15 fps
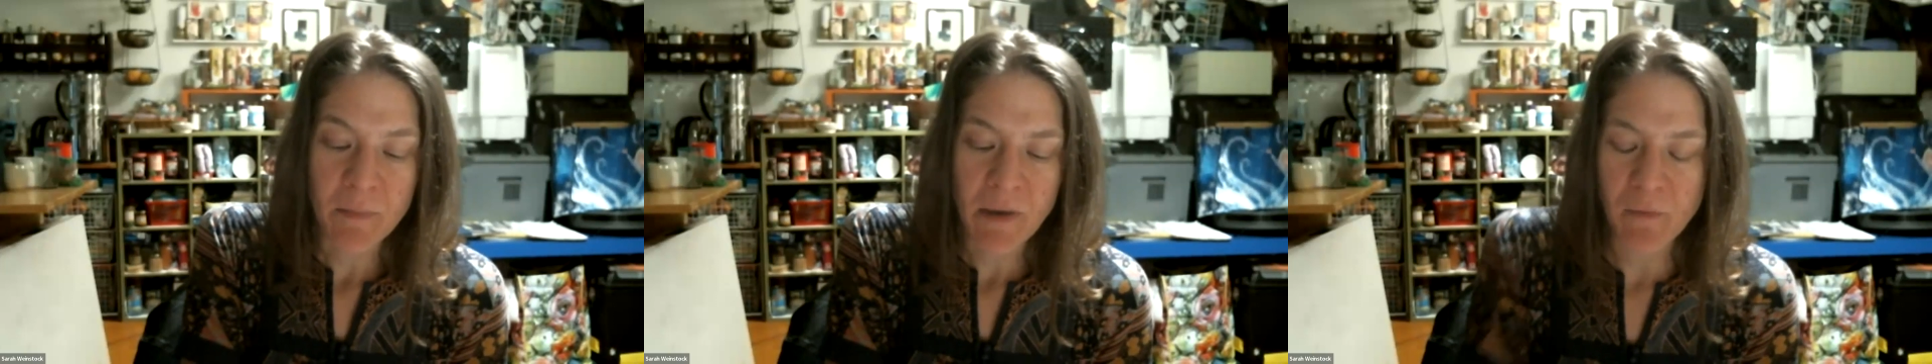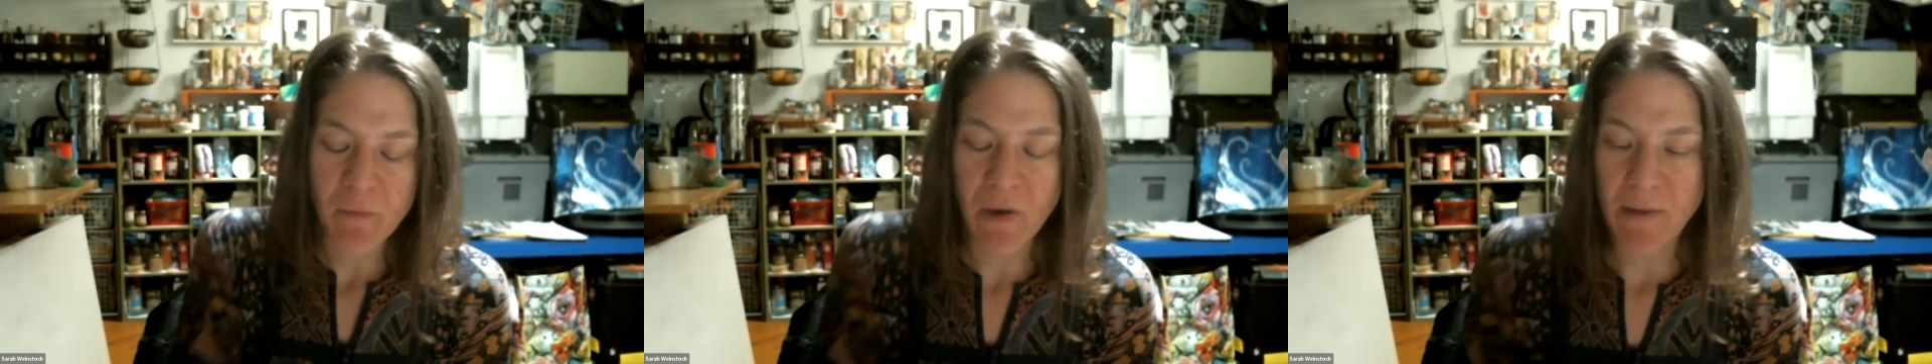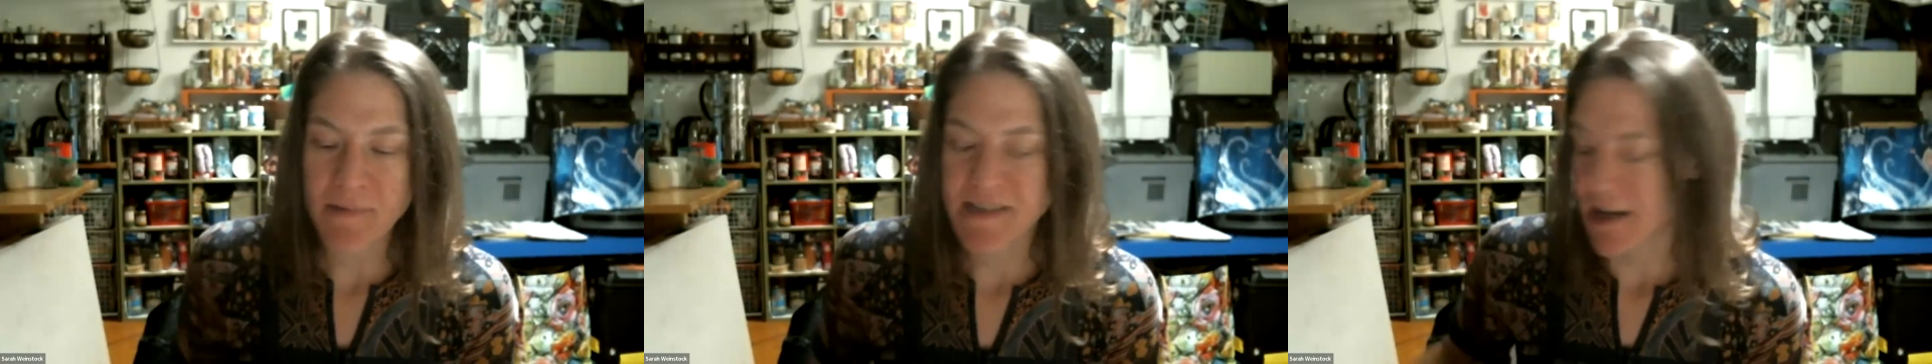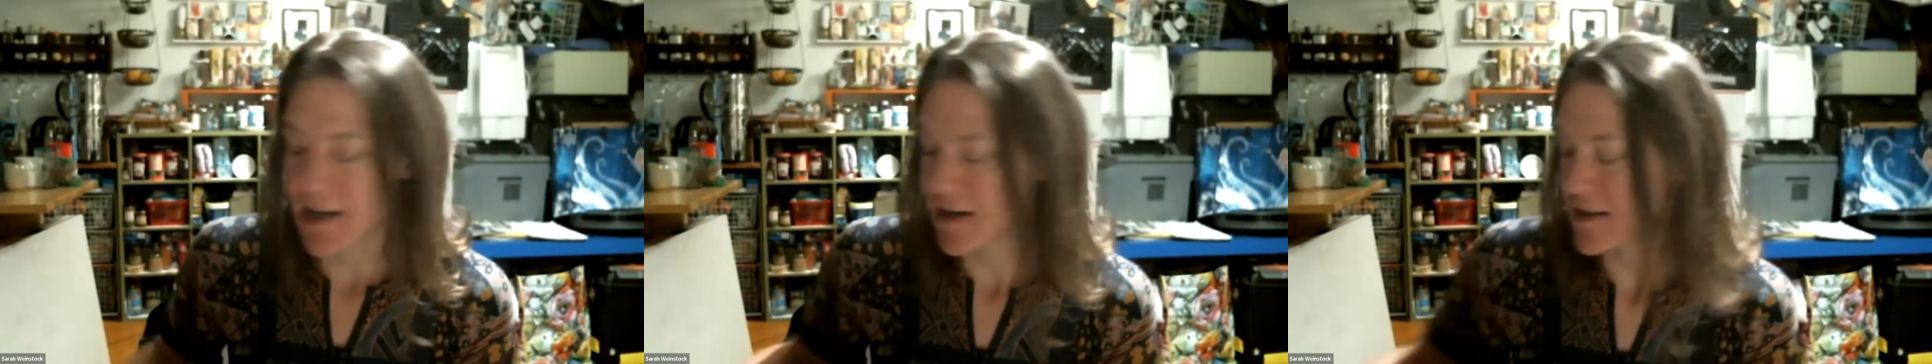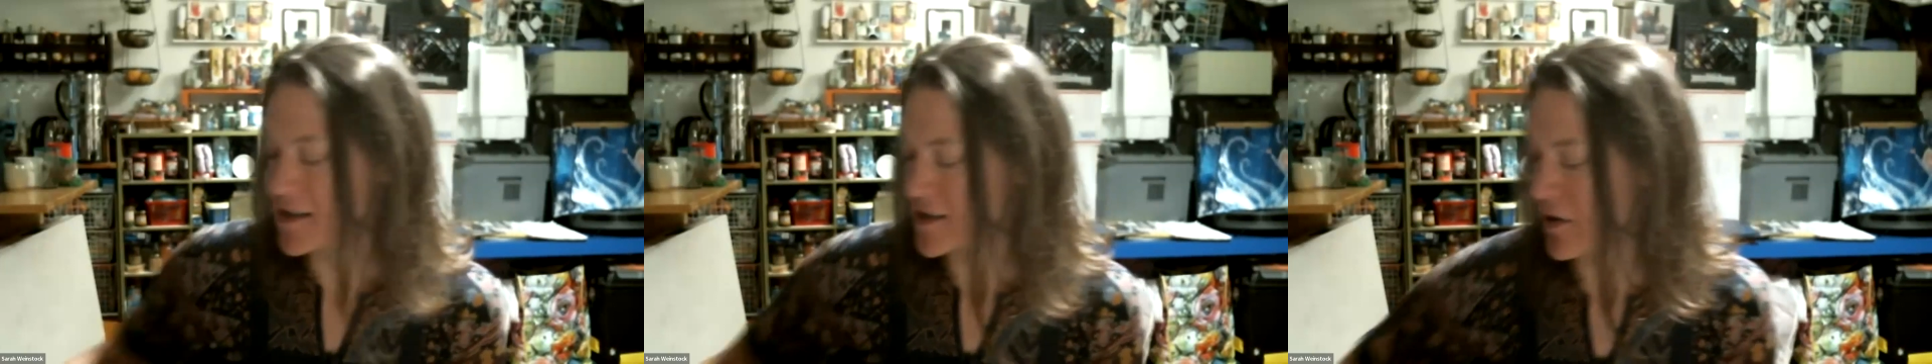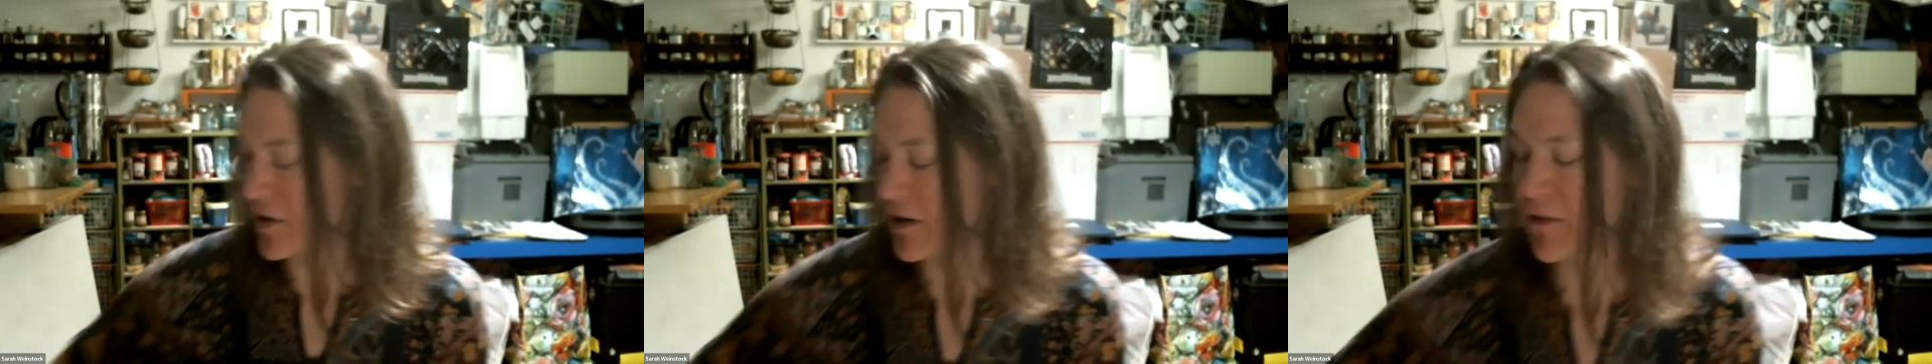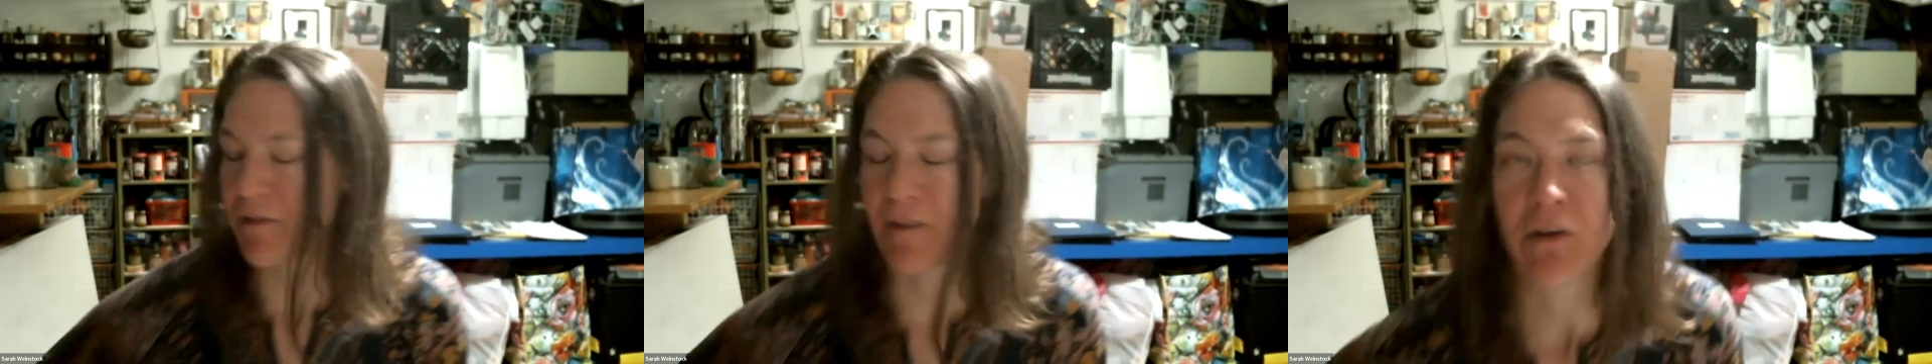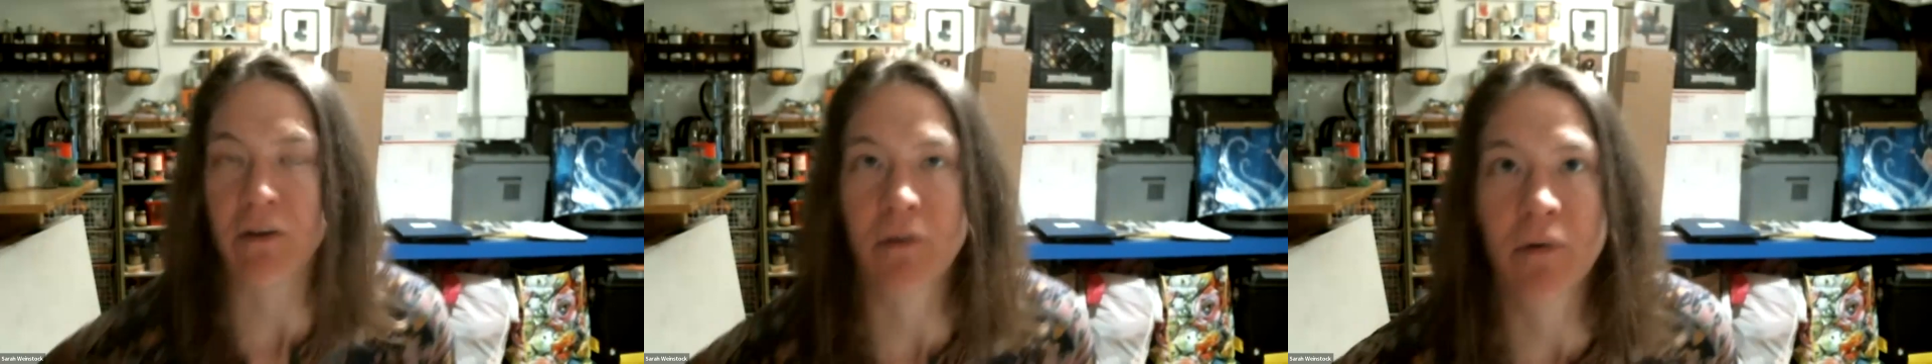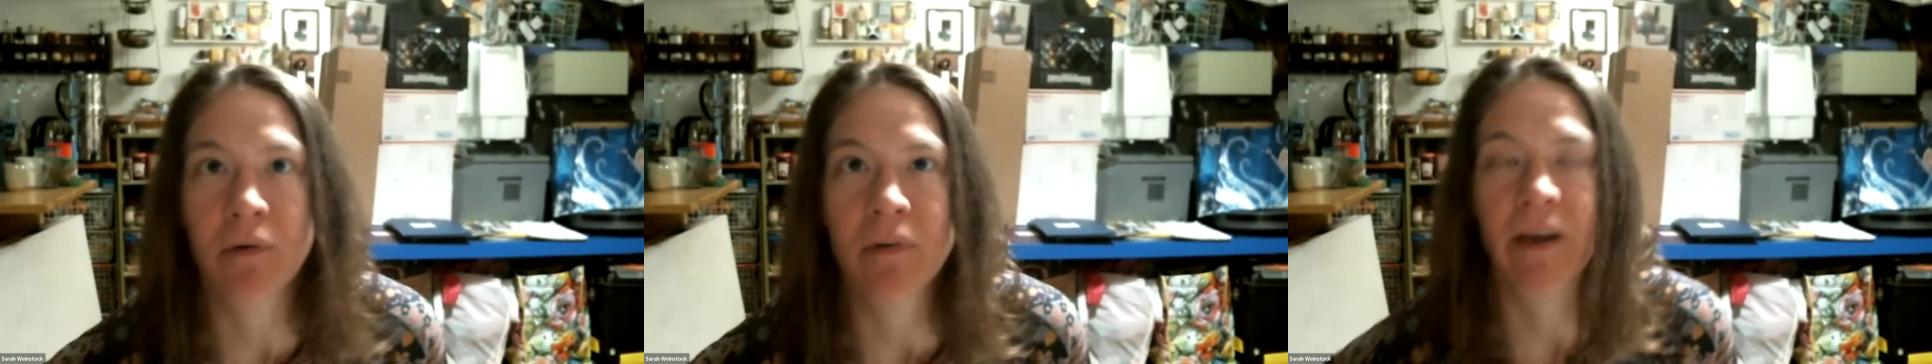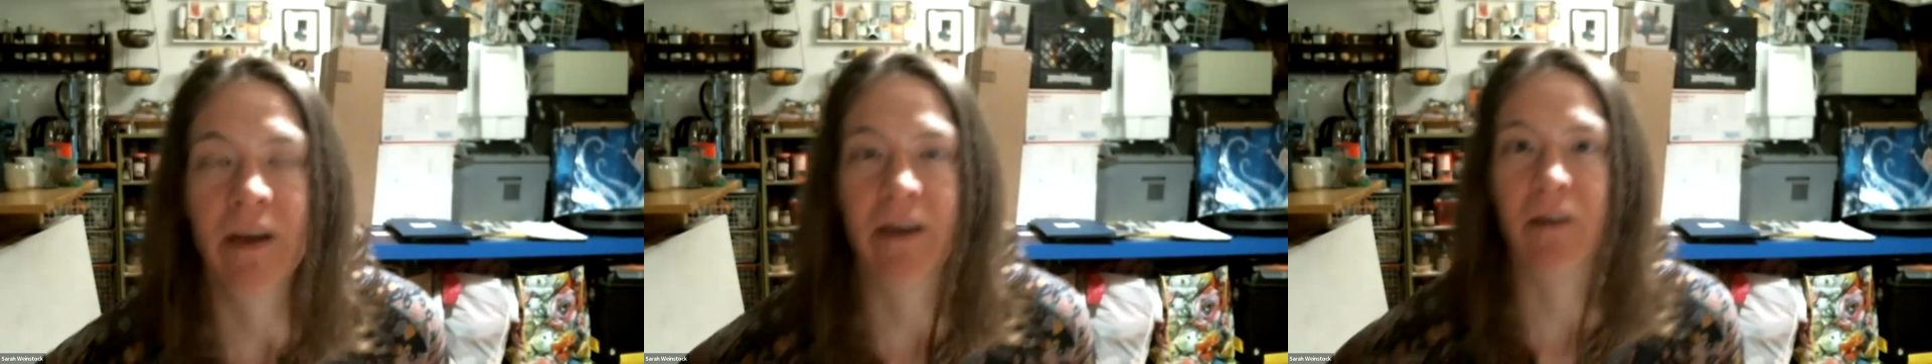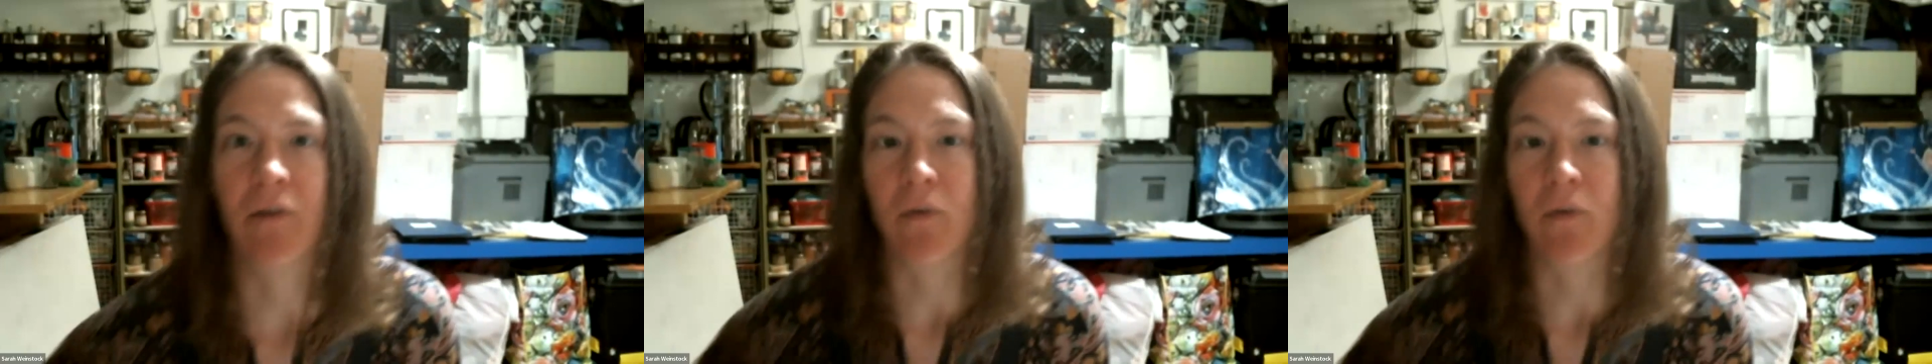my website is on a few like